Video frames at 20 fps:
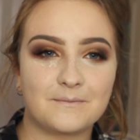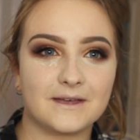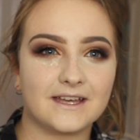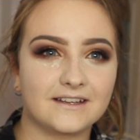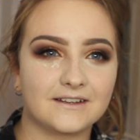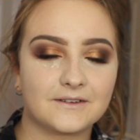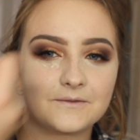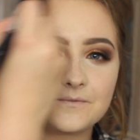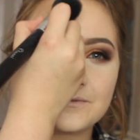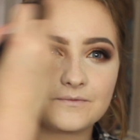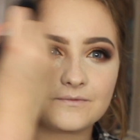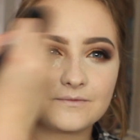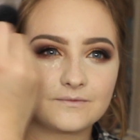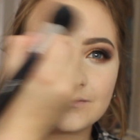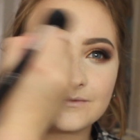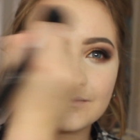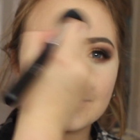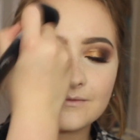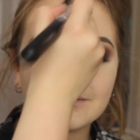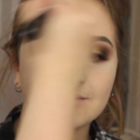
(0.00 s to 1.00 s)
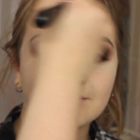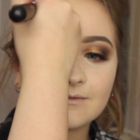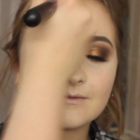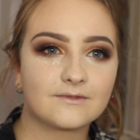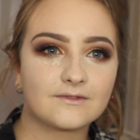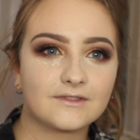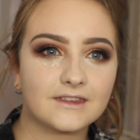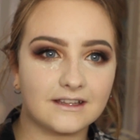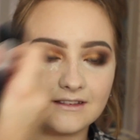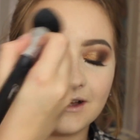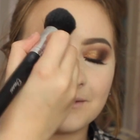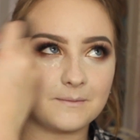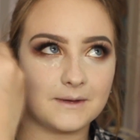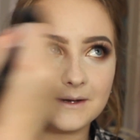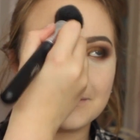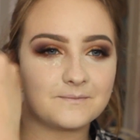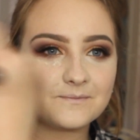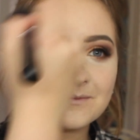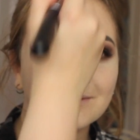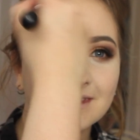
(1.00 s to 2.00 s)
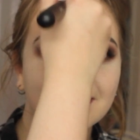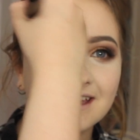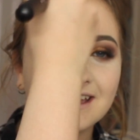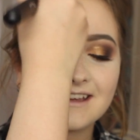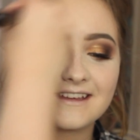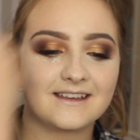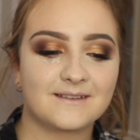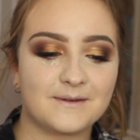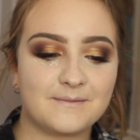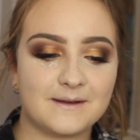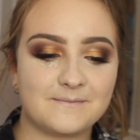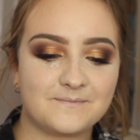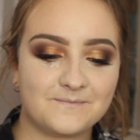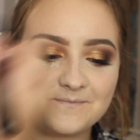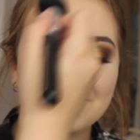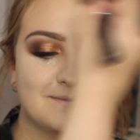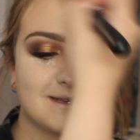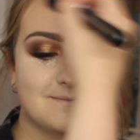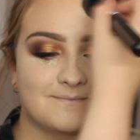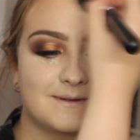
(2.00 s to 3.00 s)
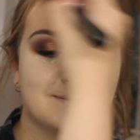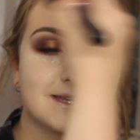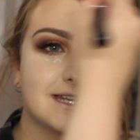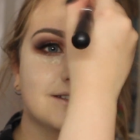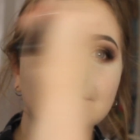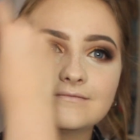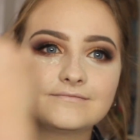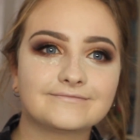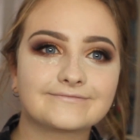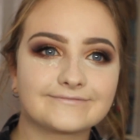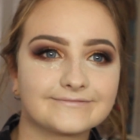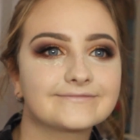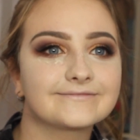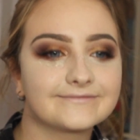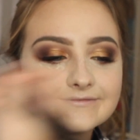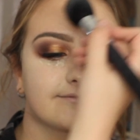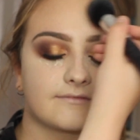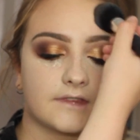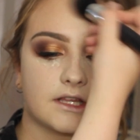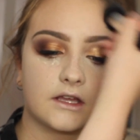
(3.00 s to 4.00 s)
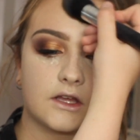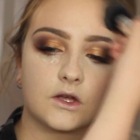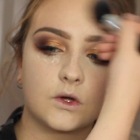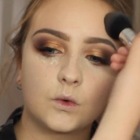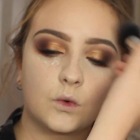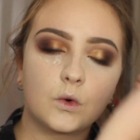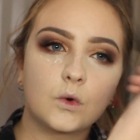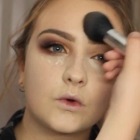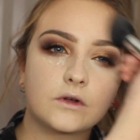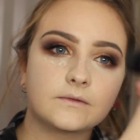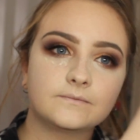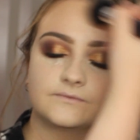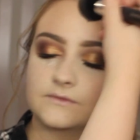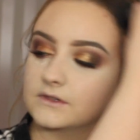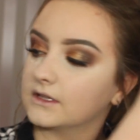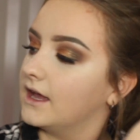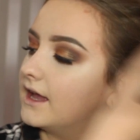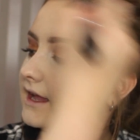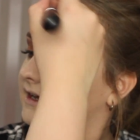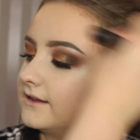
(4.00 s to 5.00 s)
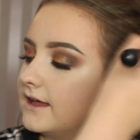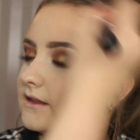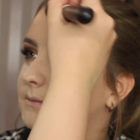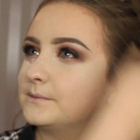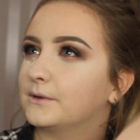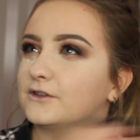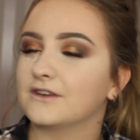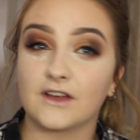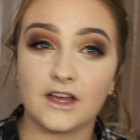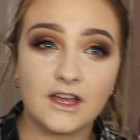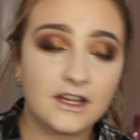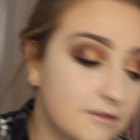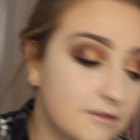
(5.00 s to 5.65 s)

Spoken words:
Here I'm just brushing on some Nars Laguna bronzer on the forehead,